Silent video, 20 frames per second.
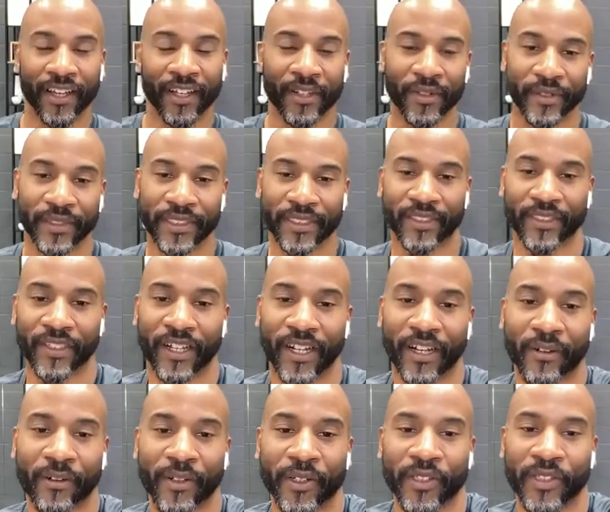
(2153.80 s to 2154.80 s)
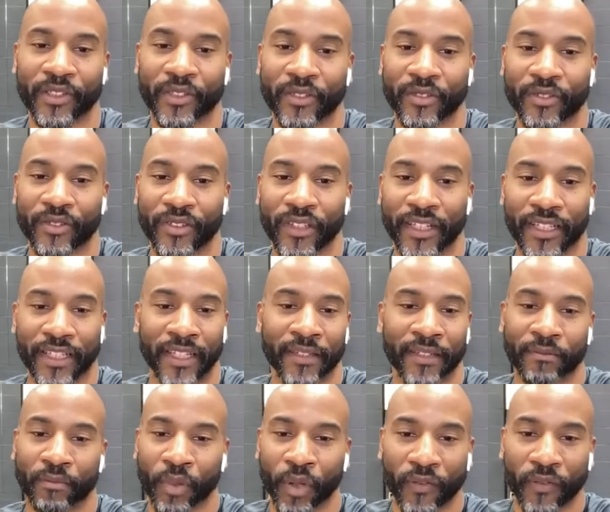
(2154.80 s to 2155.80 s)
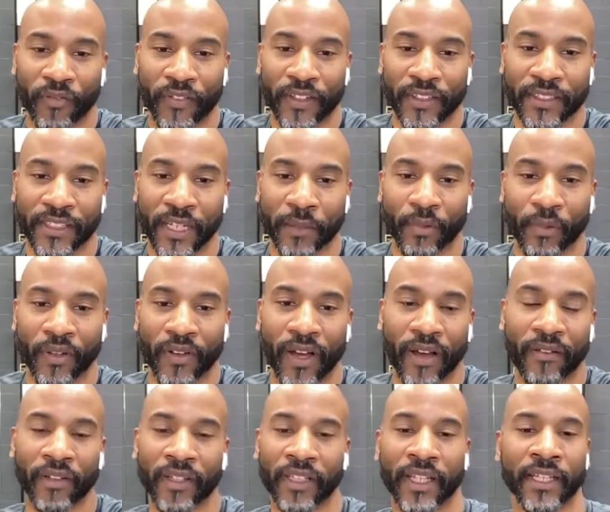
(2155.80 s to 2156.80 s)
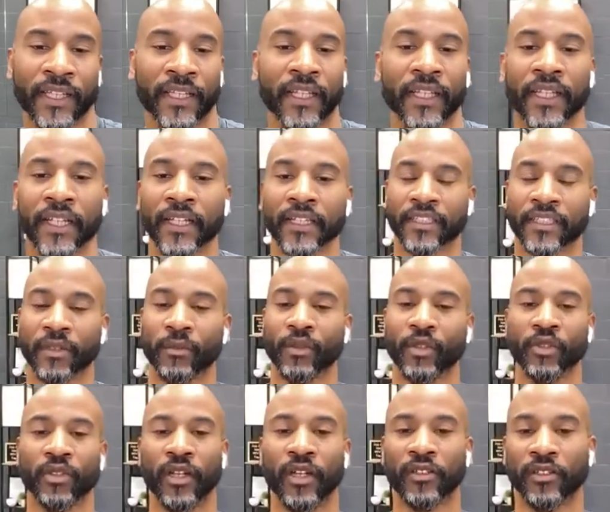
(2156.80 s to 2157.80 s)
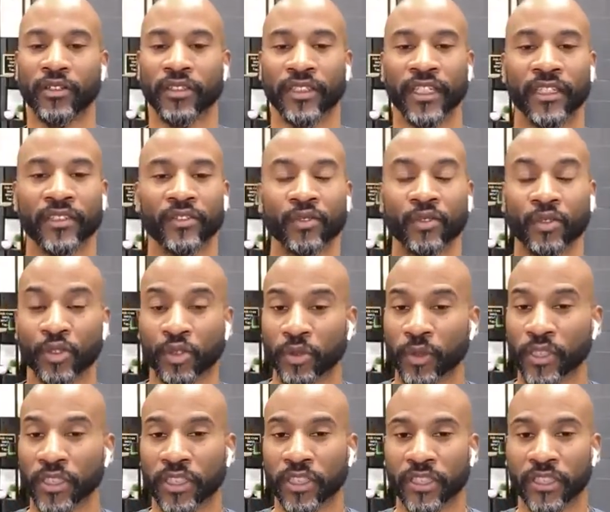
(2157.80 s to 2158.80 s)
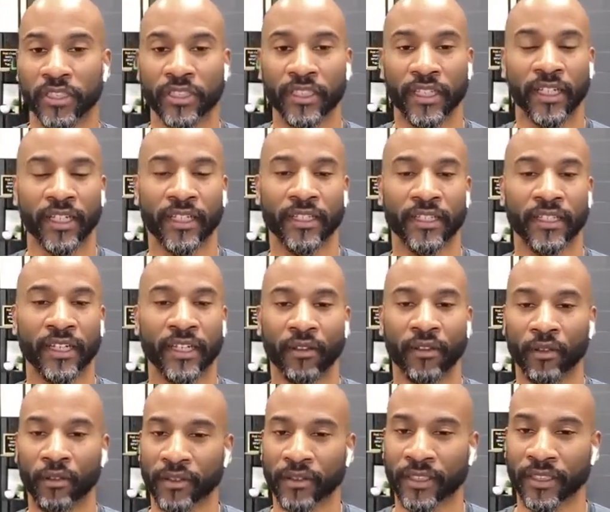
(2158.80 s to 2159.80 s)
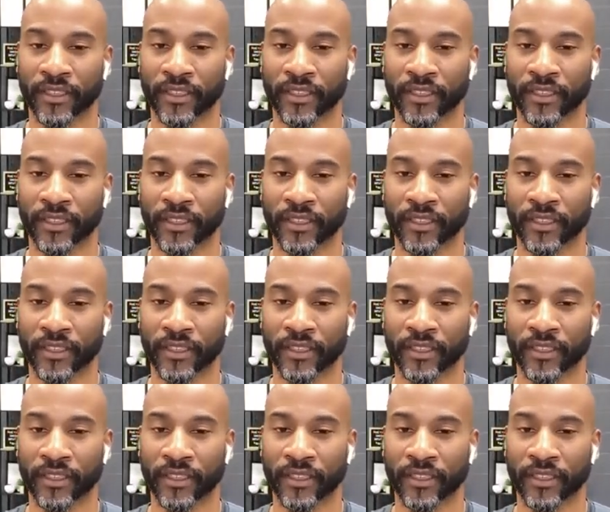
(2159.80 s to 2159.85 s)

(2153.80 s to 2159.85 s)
Crystal, how are you? Like a perfect example of having like someone who understands nutrition and those